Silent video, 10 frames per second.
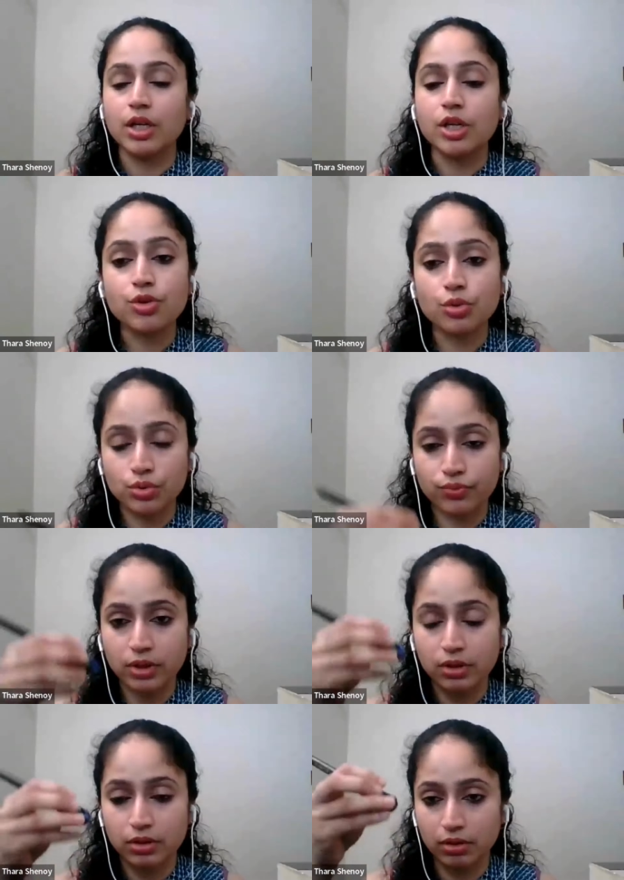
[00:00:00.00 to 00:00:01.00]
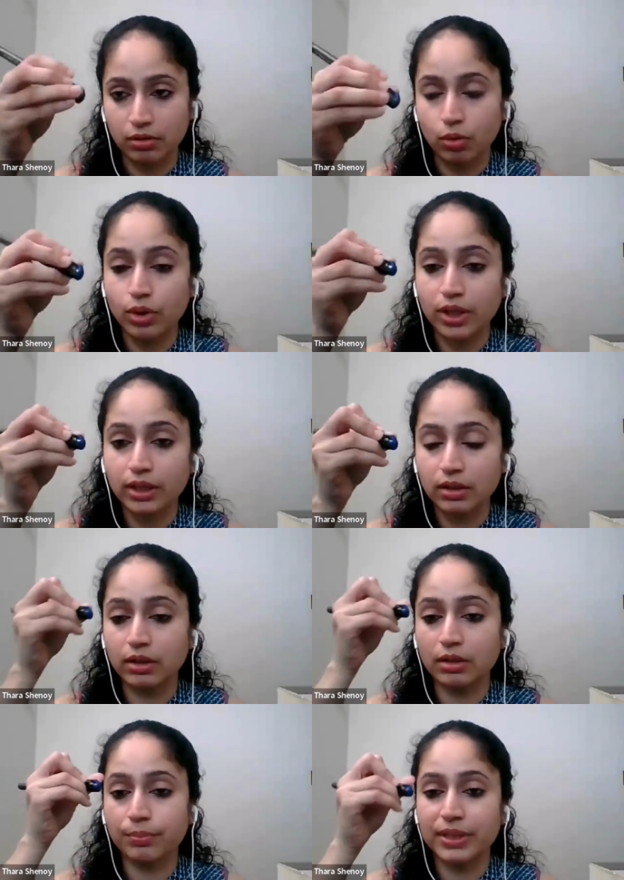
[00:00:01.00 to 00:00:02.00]
issues with holding
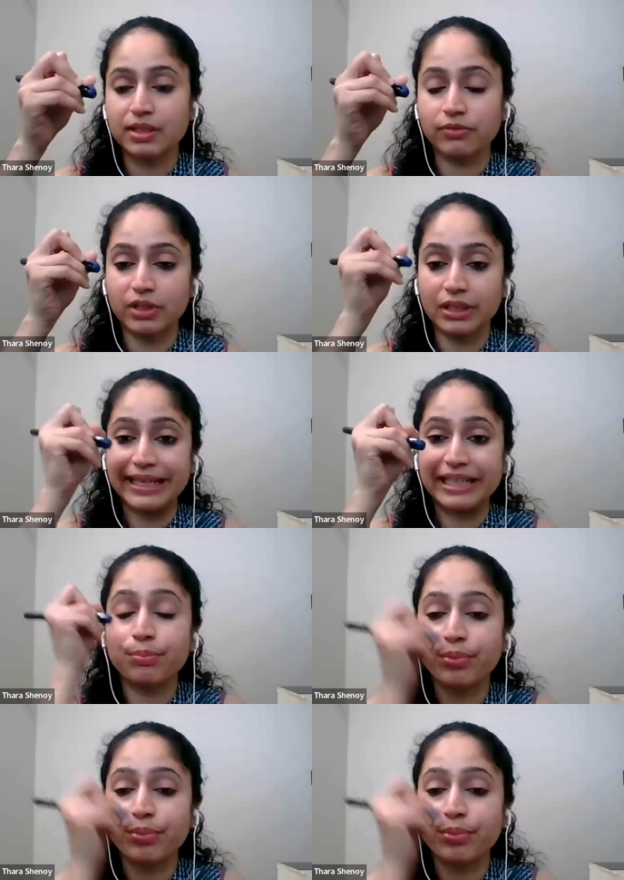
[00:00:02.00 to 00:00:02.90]
the pencil with right